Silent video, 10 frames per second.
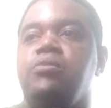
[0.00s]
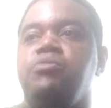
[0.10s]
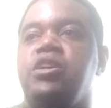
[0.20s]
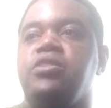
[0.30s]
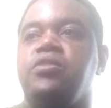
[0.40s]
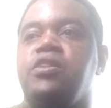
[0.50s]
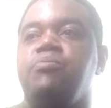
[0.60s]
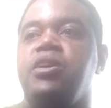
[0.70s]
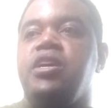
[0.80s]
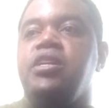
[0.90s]
Basically,
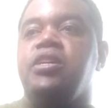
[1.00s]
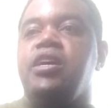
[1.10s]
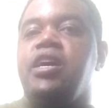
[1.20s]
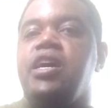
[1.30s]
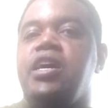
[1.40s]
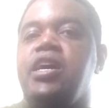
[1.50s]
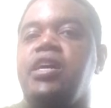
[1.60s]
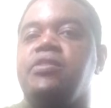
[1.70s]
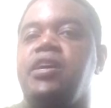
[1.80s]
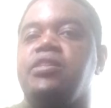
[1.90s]
man,
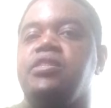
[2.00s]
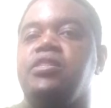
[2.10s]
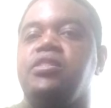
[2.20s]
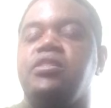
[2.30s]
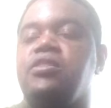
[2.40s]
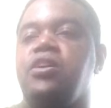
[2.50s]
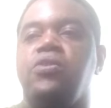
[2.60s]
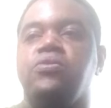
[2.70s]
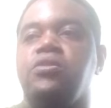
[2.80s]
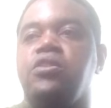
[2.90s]
I just
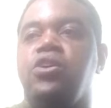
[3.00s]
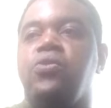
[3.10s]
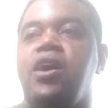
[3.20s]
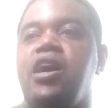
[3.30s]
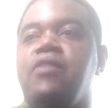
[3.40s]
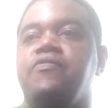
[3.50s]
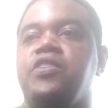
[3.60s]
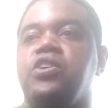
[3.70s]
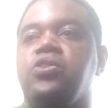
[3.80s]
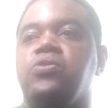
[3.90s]
don't know how I
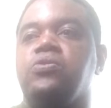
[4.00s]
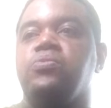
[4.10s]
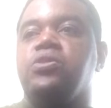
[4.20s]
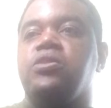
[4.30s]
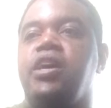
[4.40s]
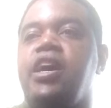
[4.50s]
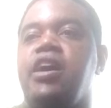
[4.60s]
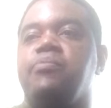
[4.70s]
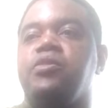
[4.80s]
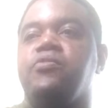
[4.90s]
feel. What's going to
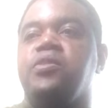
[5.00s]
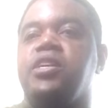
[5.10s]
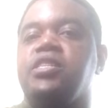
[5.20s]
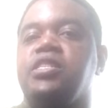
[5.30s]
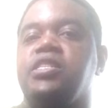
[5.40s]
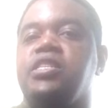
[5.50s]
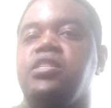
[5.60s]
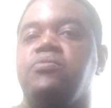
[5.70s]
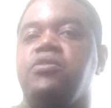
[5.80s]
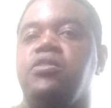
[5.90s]
happen over the rest of the
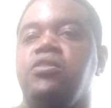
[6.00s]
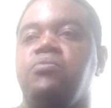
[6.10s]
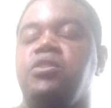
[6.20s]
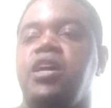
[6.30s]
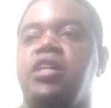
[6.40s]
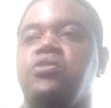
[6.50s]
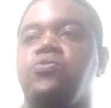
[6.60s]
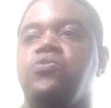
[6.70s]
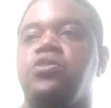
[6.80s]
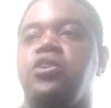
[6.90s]
season? We got a
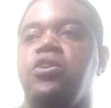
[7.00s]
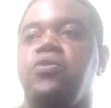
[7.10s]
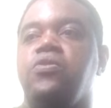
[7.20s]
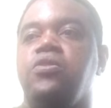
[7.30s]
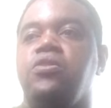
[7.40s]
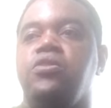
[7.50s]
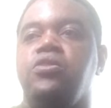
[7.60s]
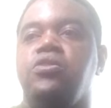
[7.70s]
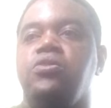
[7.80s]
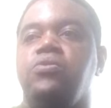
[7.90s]
new girl.
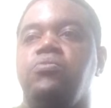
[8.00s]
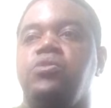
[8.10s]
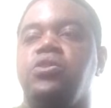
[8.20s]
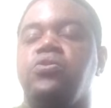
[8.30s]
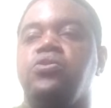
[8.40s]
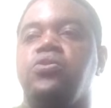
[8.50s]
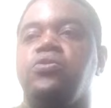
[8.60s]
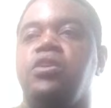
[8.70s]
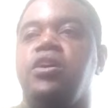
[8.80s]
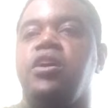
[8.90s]
I don't know
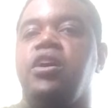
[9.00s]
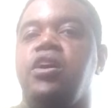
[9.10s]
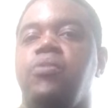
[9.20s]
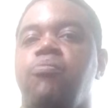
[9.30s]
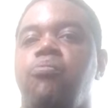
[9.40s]
the